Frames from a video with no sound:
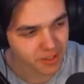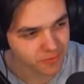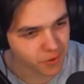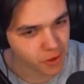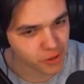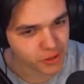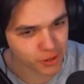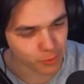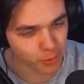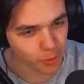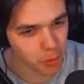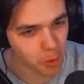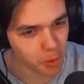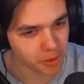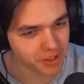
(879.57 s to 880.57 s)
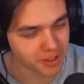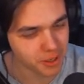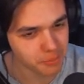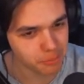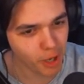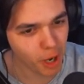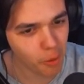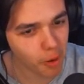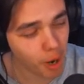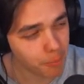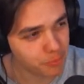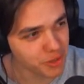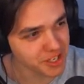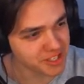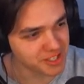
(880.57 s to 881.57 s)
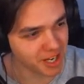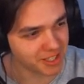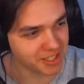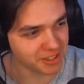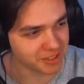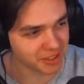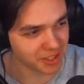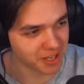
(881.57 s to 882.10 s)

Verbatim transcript: First rule blow up the second